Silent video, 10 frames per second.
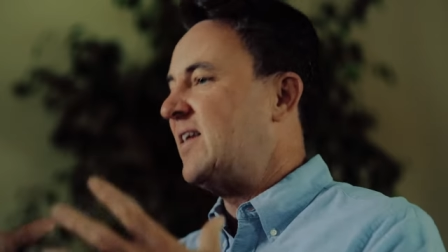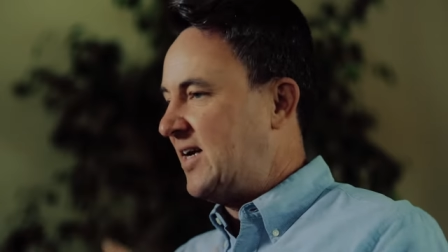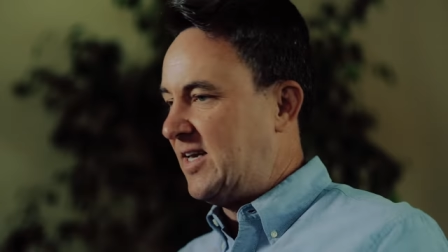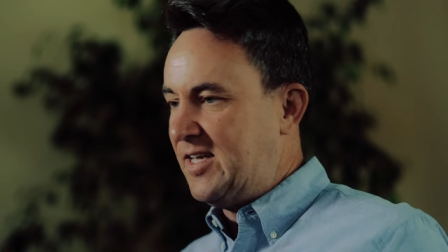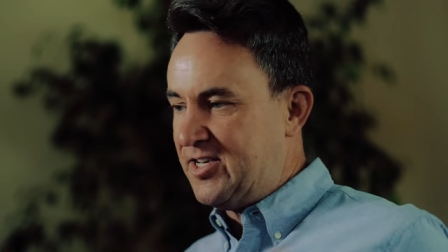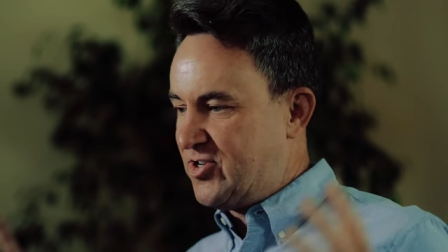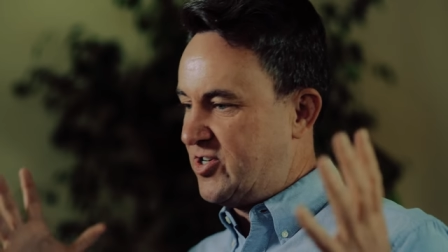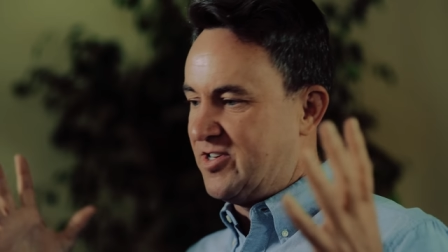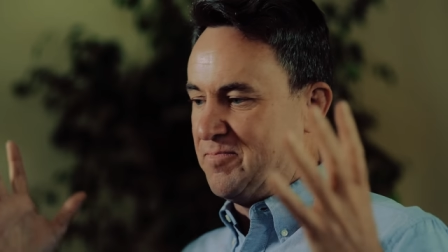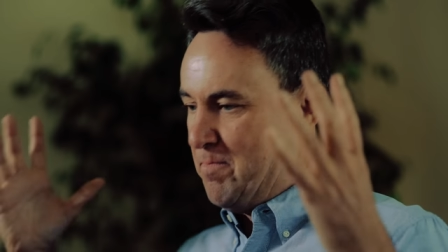nine, it's
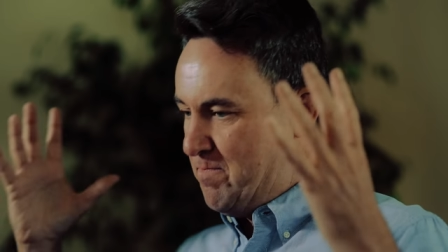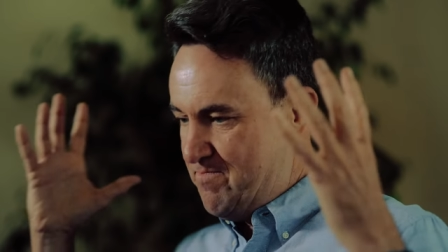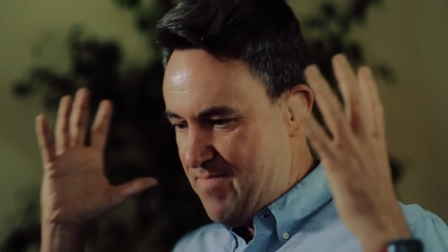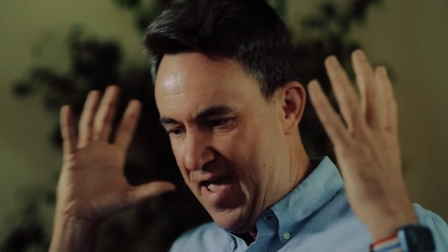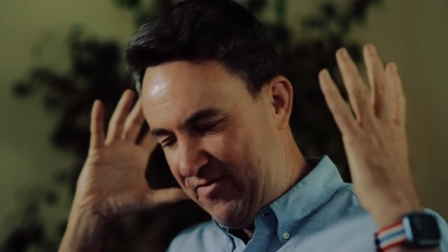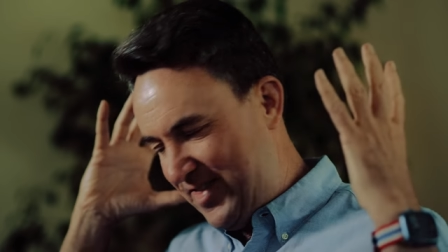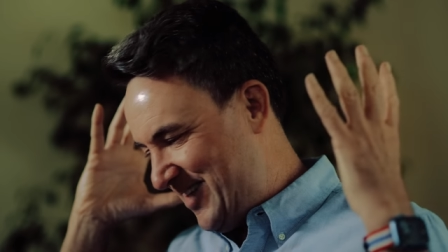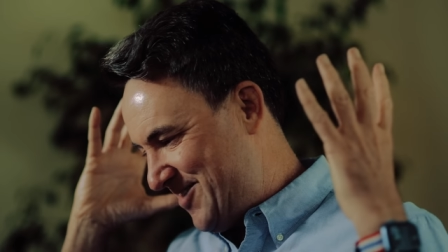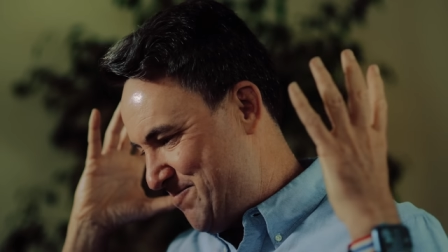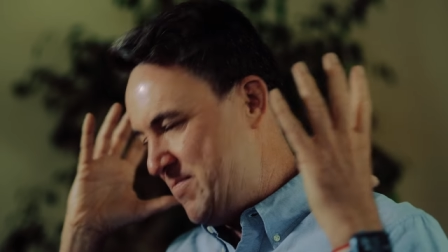just
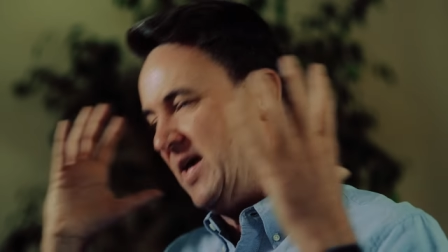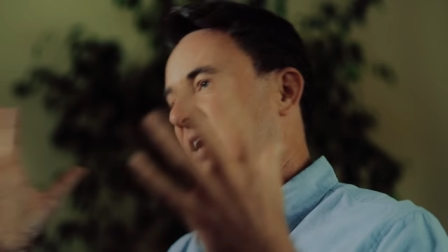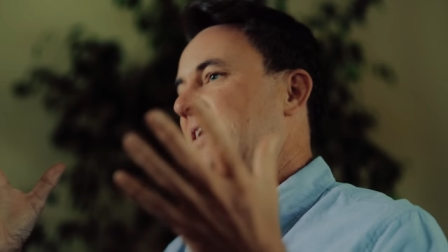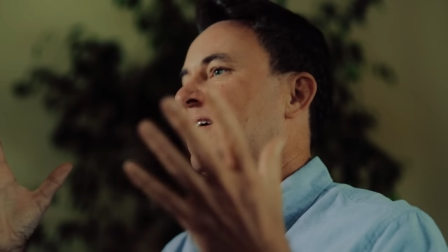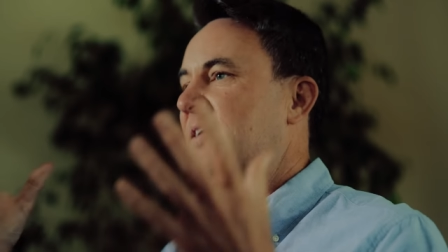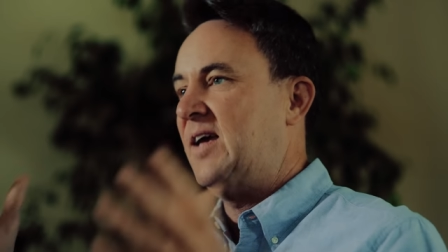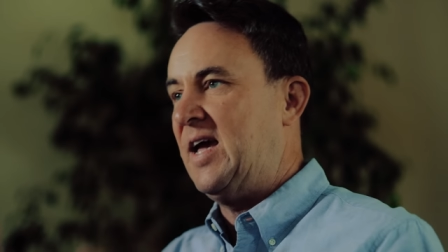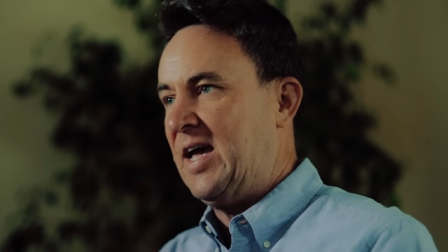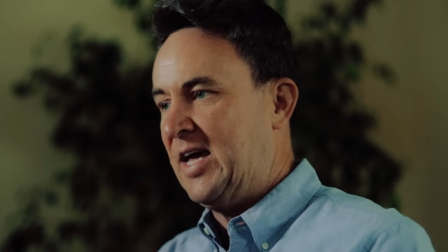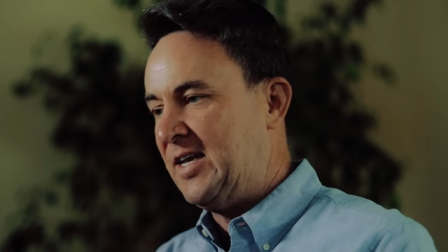everything's big
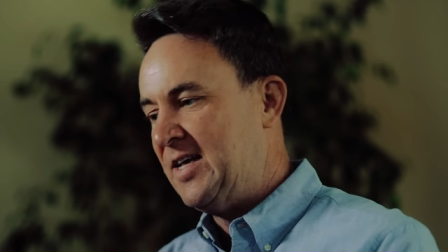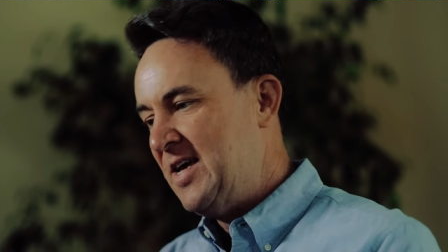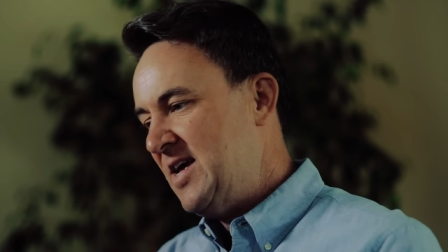and